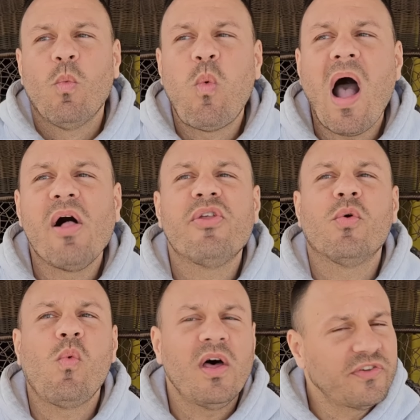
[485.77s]
While
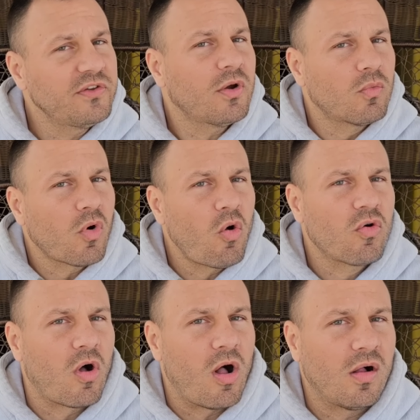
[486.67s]
there wasn't a roll
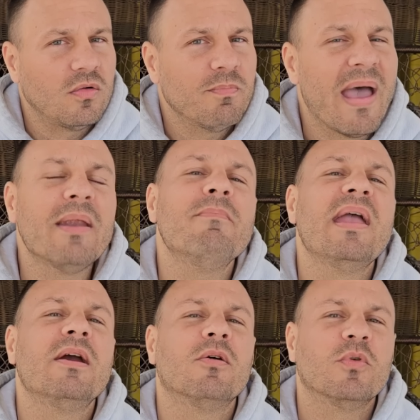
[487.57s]
call, Madam
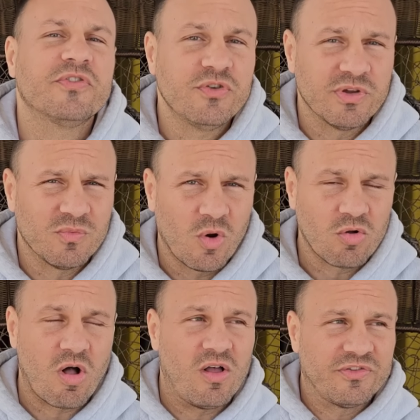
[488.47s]
Mayor was doing
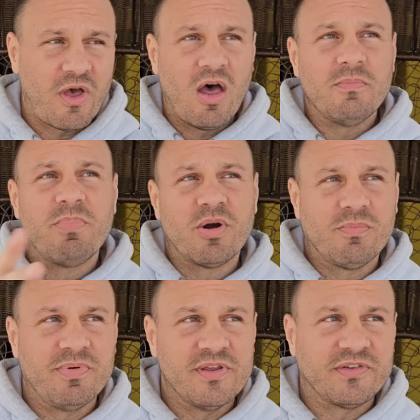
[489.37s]
roll calls on
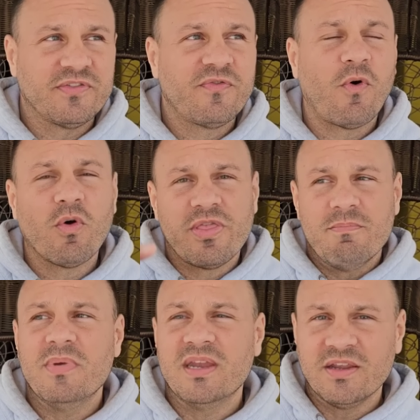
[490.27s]
purpose for the
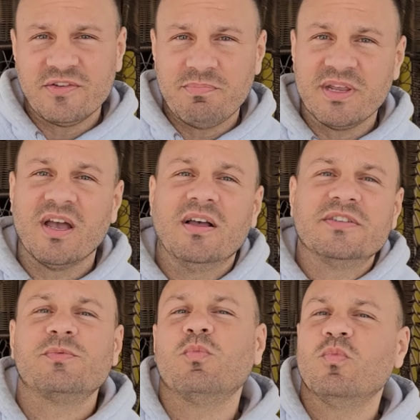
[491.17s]
minutes
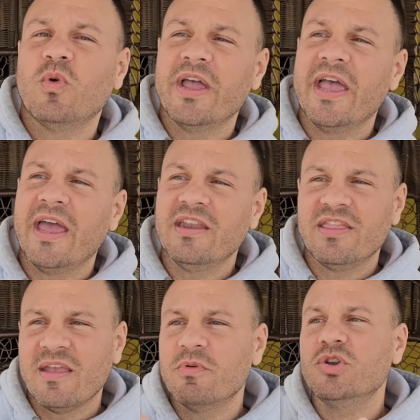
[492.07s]
because when
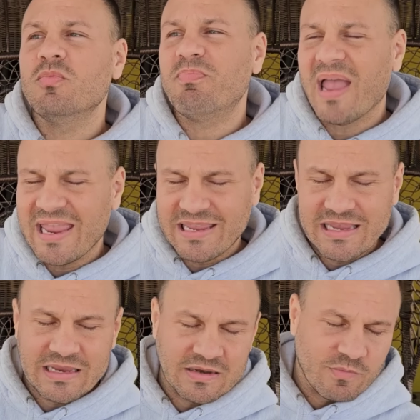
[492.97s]
they would do
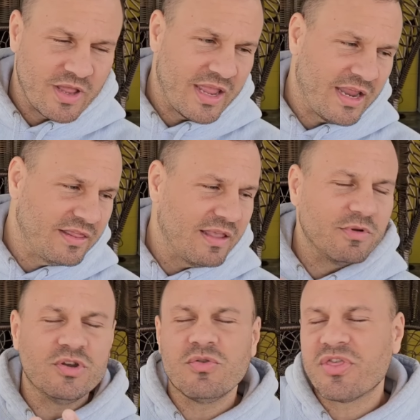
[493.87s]
banking, when they
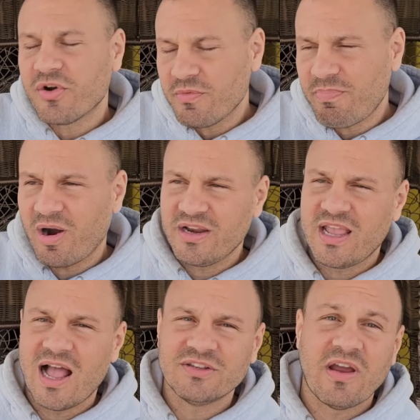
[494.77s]
would do third party
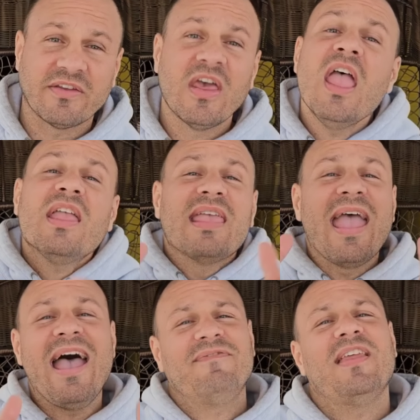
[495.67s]
contracts, they
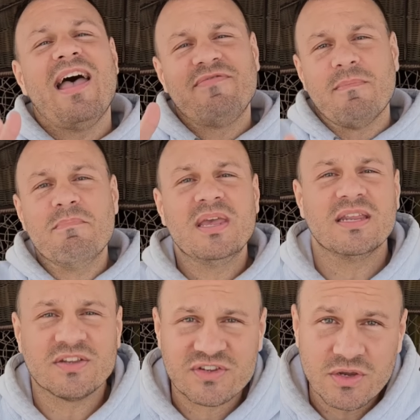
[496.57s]
have to have the
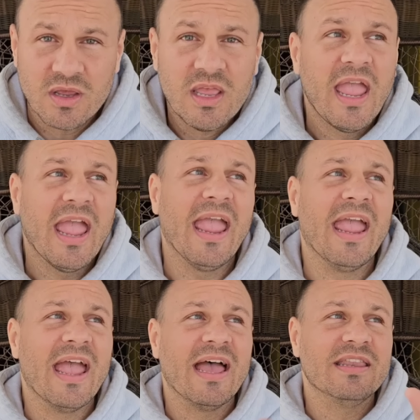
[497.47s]
minutes
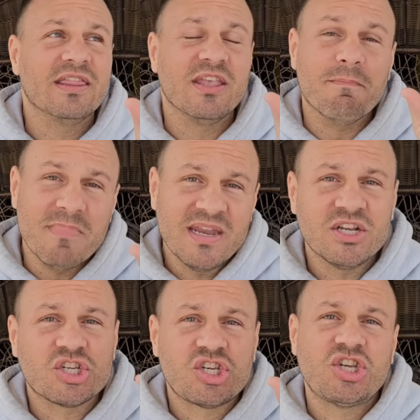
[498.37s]
and the
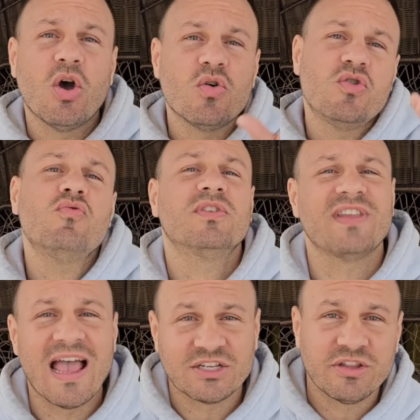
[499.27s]
minutes show who
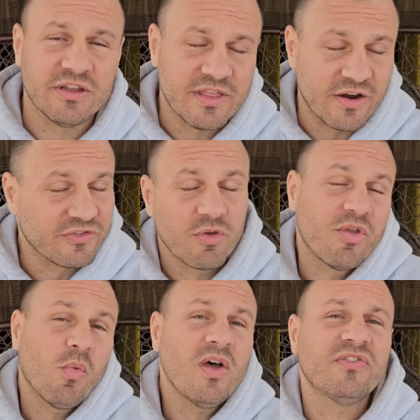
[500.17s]
was actually there. So
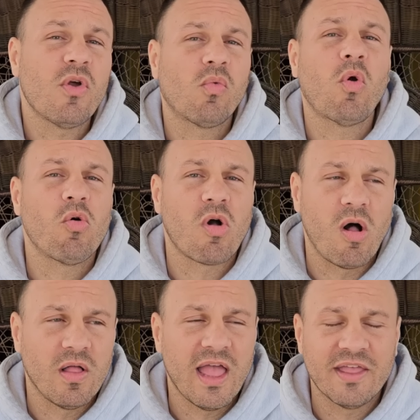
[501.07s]
there was no roll
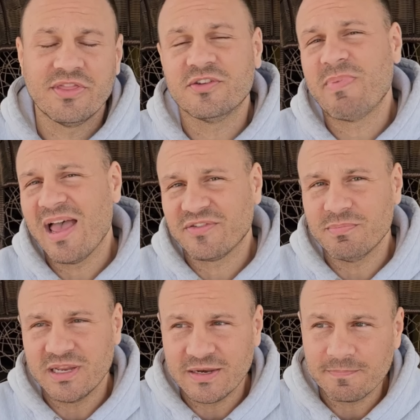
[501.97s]
call at this past
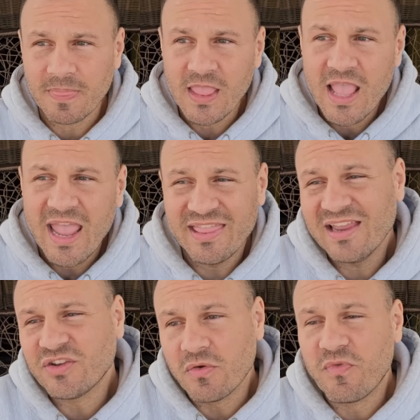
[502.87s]
meeting. And
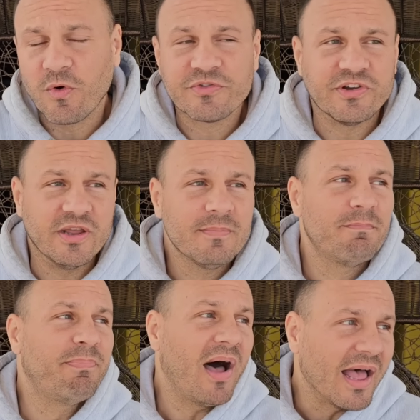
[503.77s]
that's
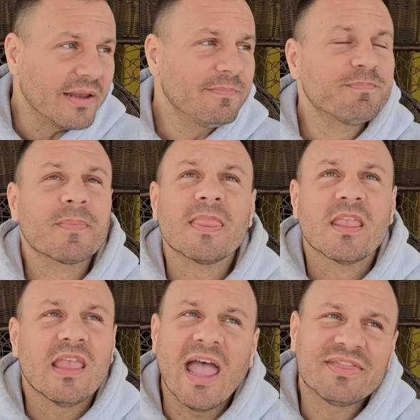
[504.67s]
unfortunate, but
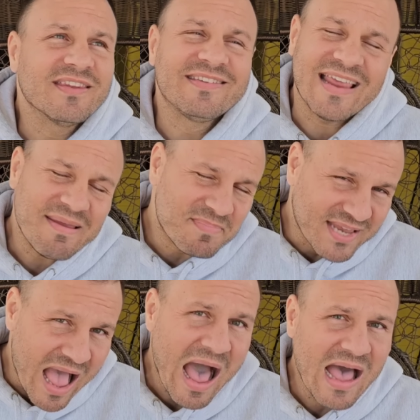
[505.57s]
at the same
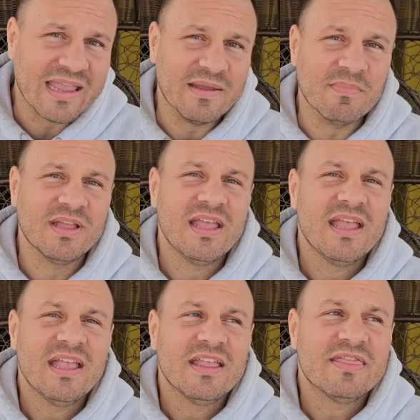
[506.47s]
time,
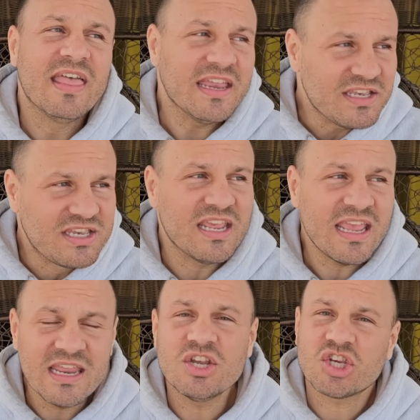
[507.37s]
they
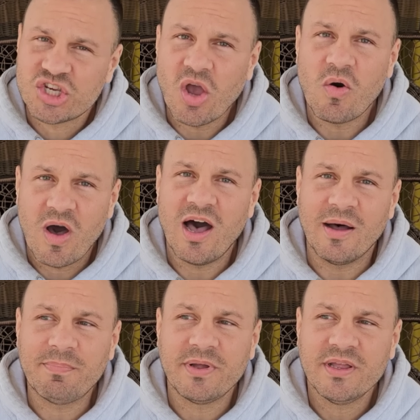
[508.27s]
did show up.